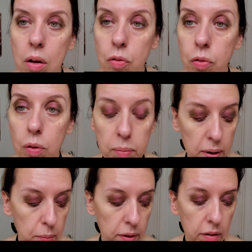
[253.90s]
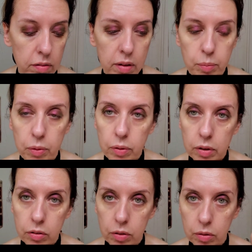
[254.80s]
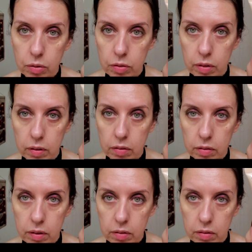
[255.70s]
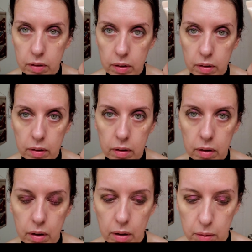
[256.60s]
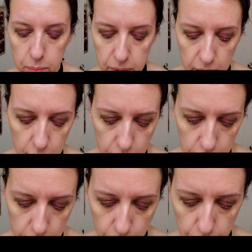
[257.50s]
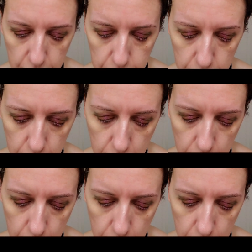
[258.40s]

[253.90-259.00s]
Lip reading: For my base, I'm going to use the CC base cream